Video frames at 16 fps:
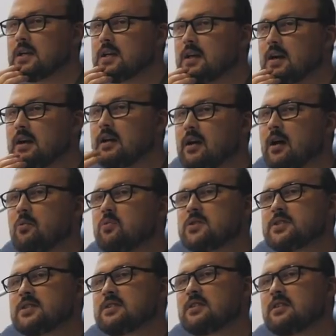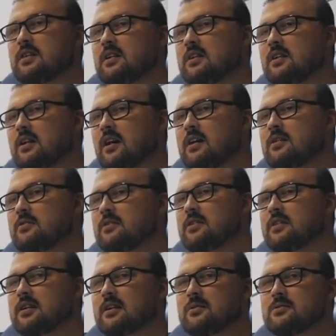Yeah. I
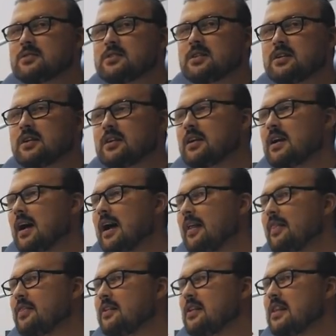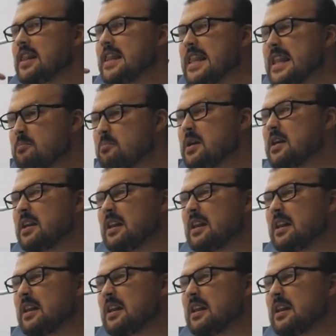don't think I was like at the limit.